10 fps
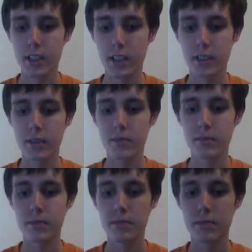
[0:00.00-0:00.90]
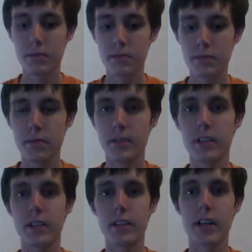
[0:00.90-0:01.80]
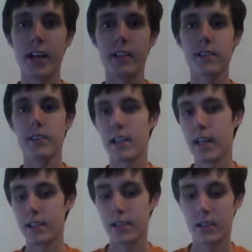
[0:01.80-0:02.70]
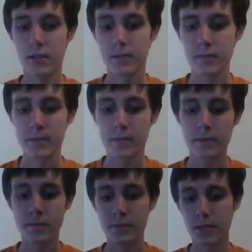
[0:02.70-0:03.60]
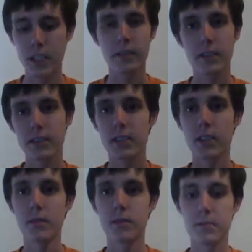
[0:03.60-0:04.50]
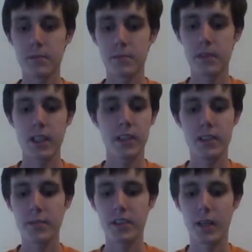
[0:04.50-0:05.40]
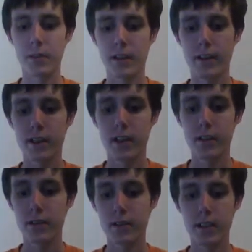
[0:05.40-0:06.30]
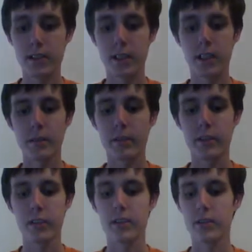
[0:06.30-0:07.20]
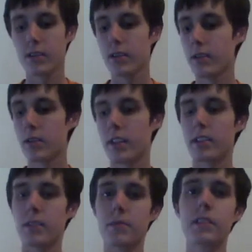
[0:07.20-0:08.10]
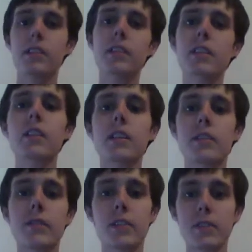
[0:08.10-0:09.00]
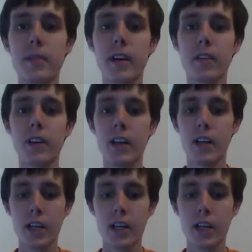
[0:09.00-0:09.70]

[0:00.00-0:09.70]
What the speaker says: you know this and that, this and that. So whatever, I think it's Team Samurai right now. That's not the big deal, or that's not what this video is about.